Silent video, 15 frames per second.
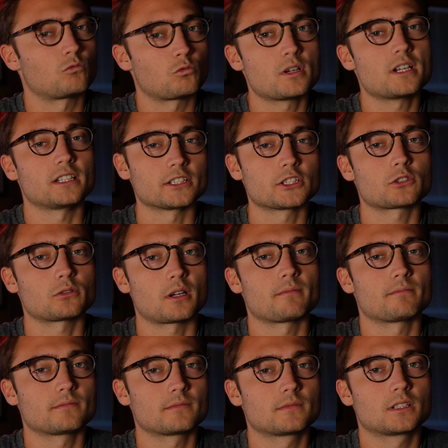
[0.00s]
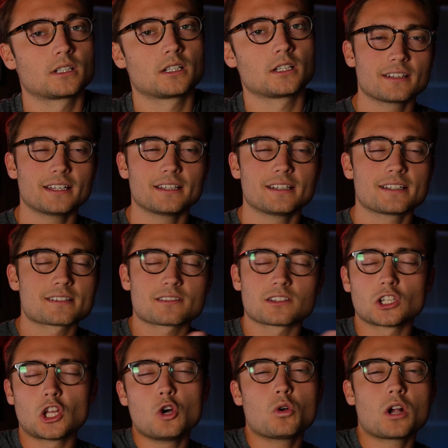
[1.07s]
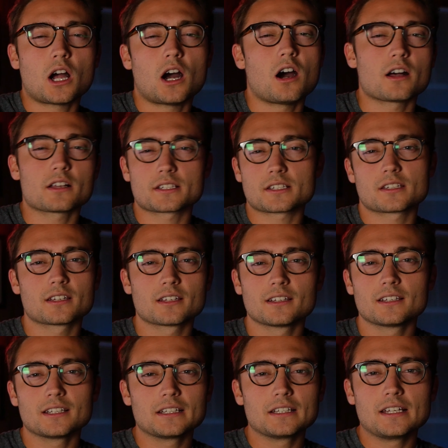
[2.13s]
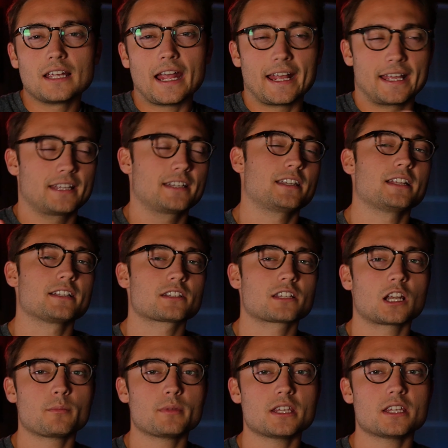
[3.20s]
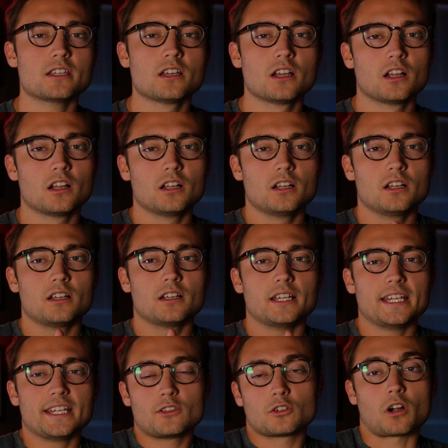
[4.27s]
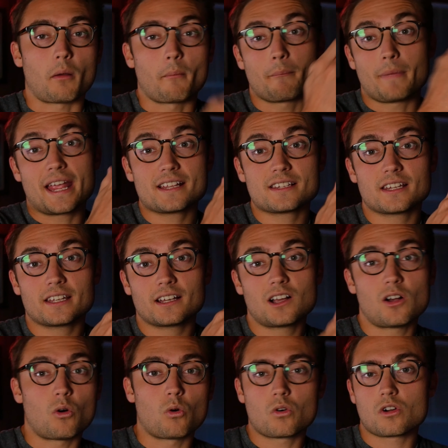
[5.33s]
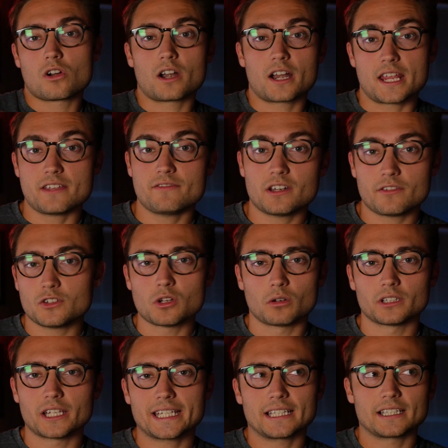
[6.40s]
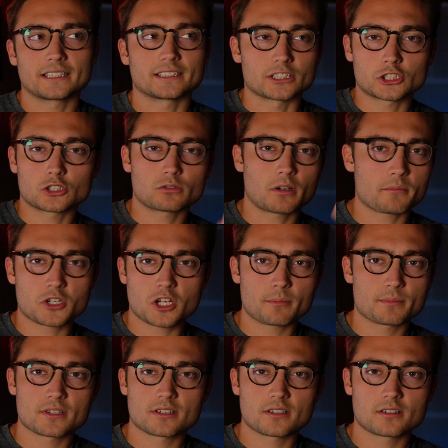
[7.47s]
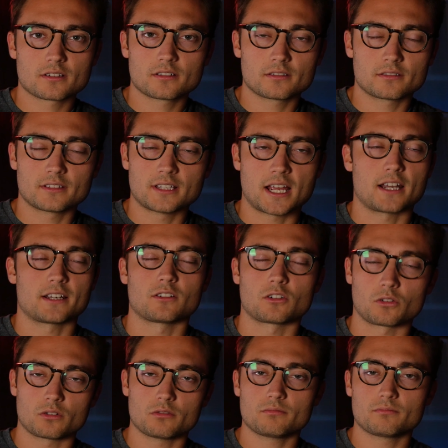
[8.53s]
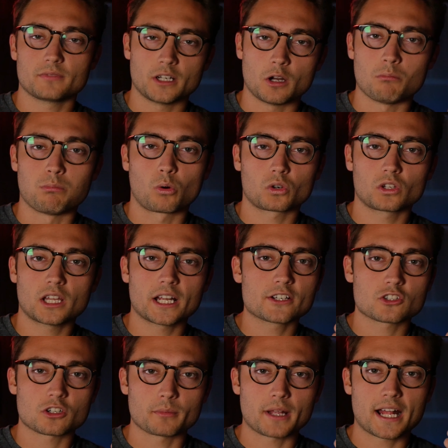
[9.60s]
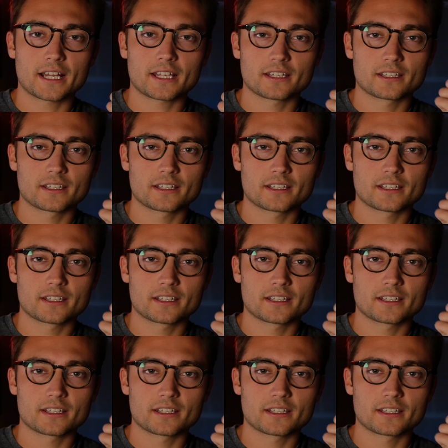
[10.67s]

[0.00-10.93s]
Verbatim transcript: really shrimp. It's low cost, and it's gonna be either amazing or even if you don't like it, like the shrimp chips that are, you know, borderline traumatic,